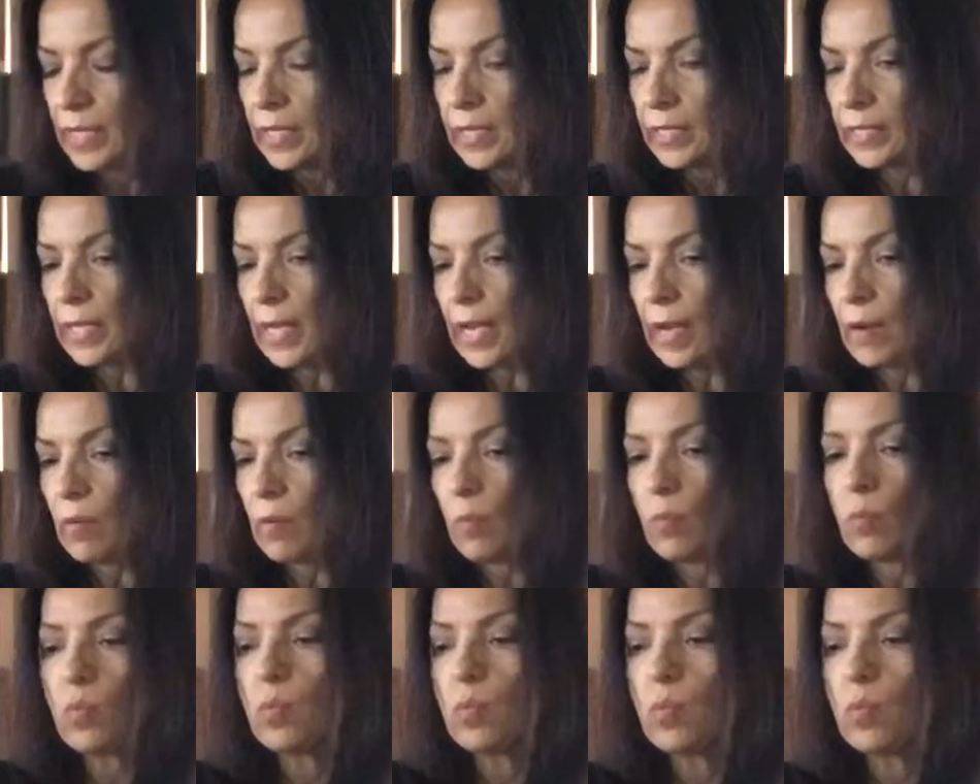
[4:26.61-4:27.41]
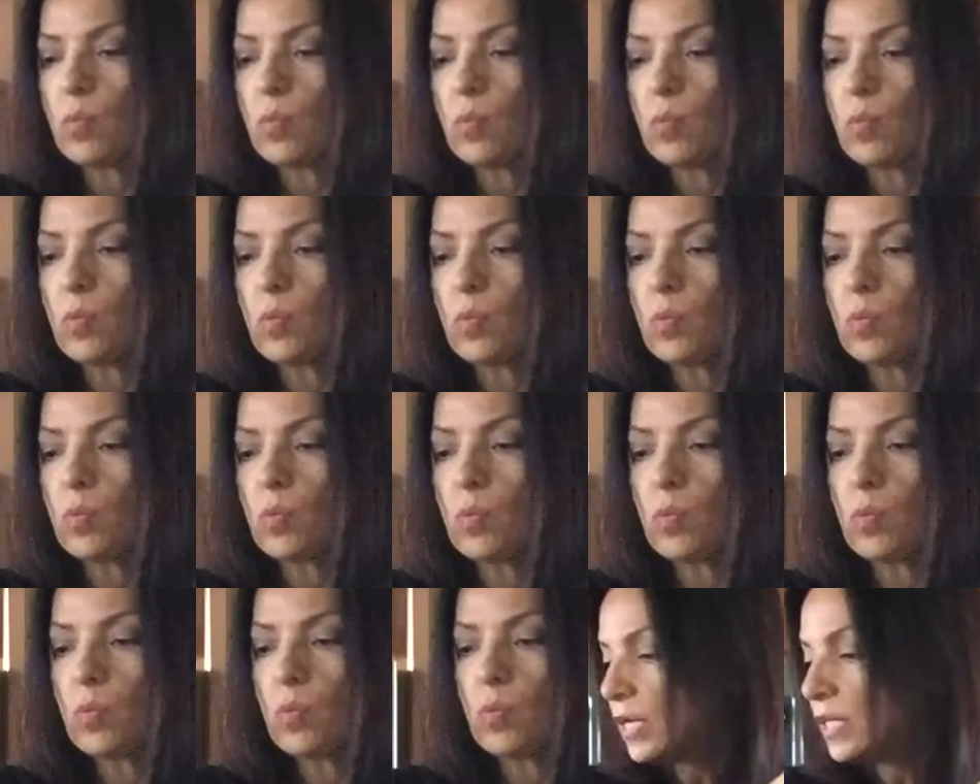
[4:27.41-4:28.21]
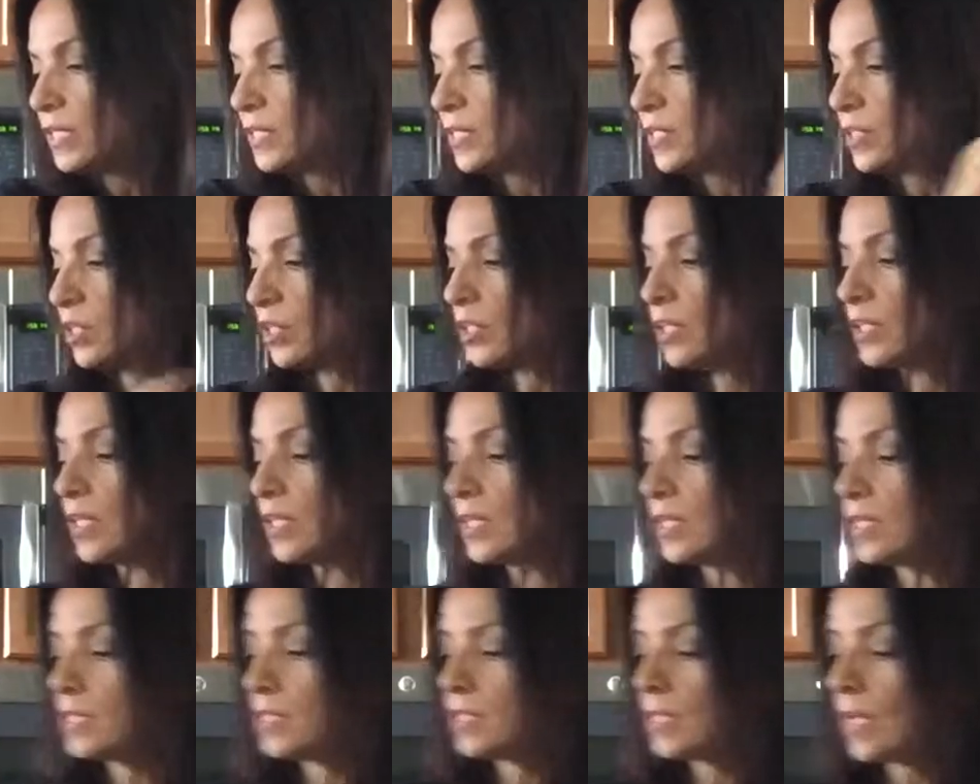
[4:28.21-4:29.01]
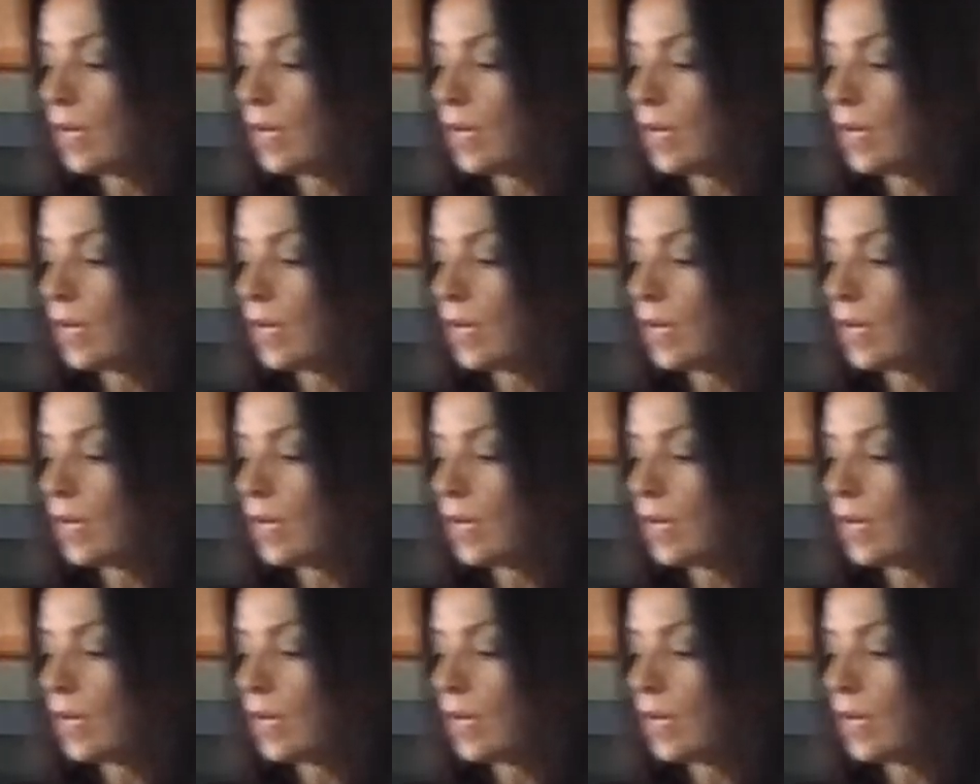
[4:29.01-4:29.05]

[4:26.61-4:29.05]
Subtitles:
Now, before I start this,